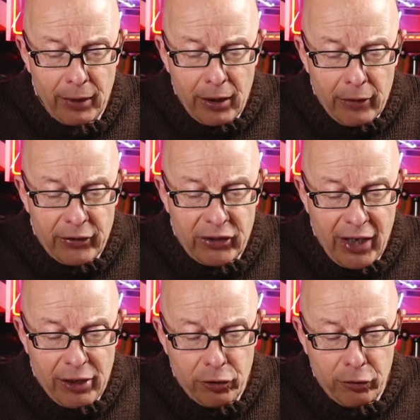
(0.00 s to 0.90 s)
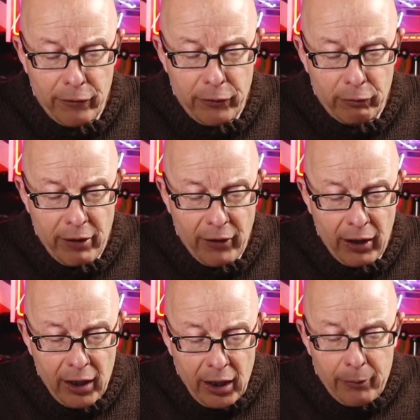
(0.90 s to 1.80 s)
the centre of the river,
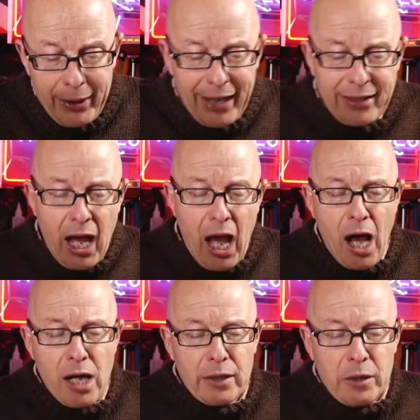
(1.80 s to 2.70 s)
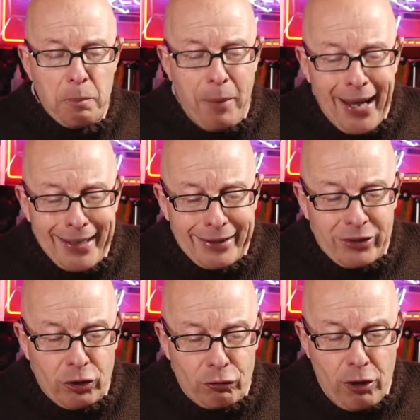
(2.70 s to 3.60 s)
and we had to hug the banks
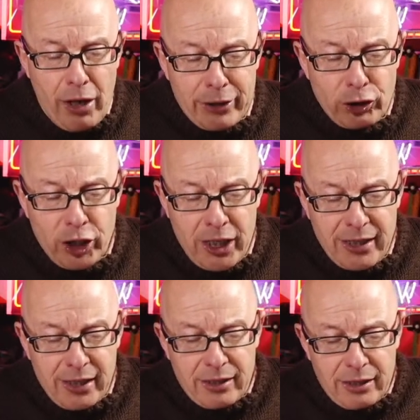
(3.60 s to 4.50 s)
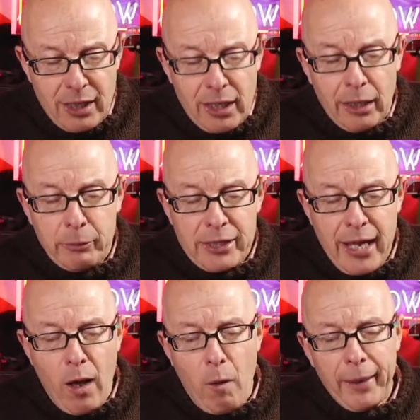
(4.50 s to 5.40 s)
to try and cheat it. It was
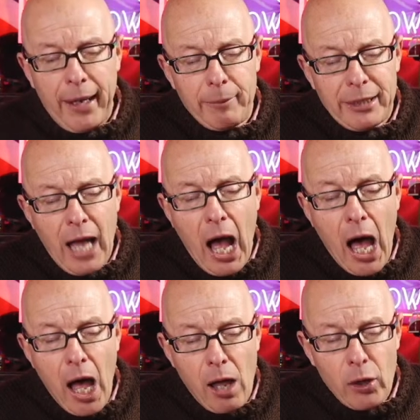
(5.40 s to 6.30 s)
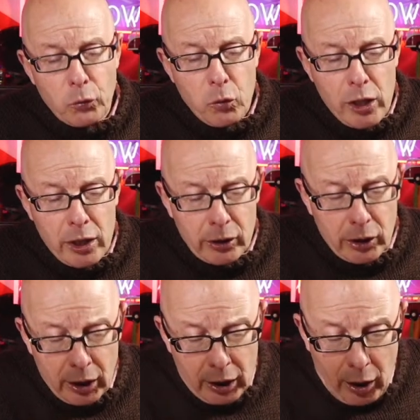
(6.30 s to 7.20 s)
now becoming hard work,
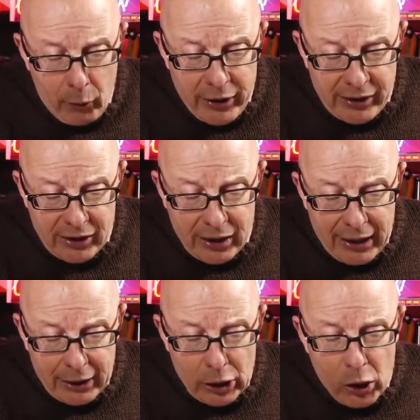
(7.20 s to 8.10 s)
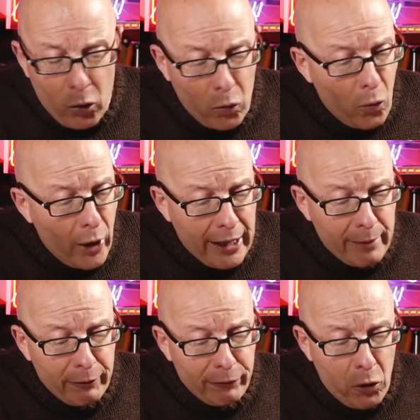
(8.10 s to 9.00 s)
and we still had a long way
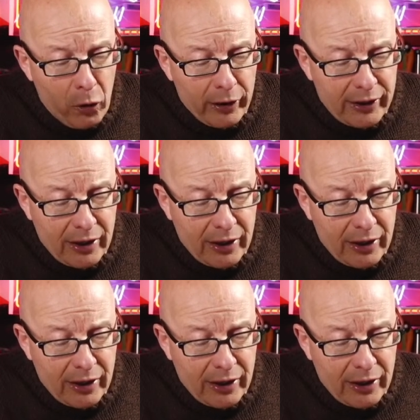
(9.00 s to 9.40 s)
before us.